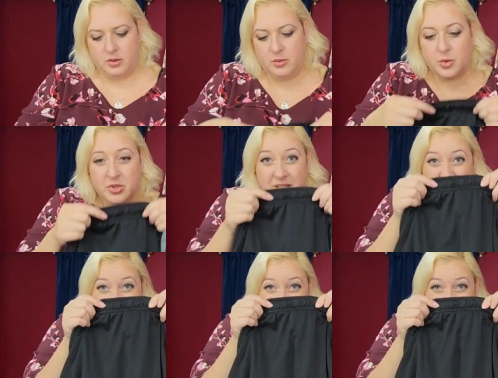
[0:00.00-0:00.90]
almost
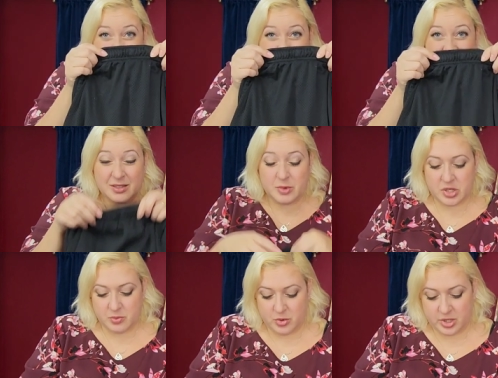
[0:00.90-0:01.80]
there. It's got this
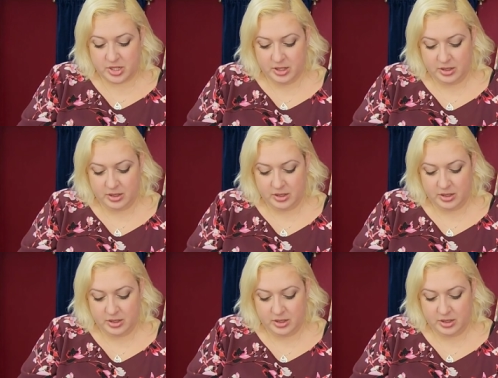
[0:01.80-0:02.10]
much more.